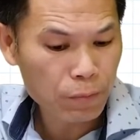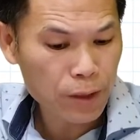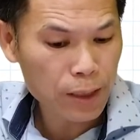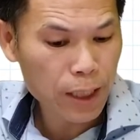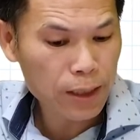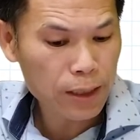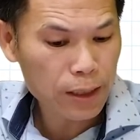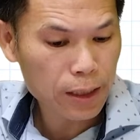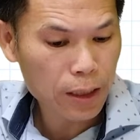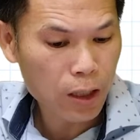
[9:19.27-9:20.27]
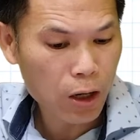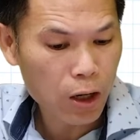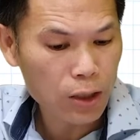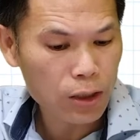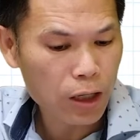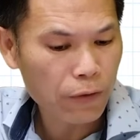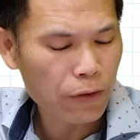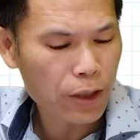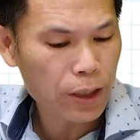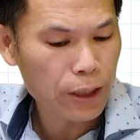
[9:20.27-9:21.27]
6 cos of
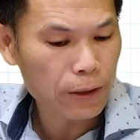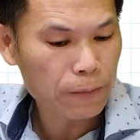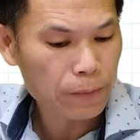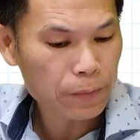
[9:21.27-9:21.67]
30.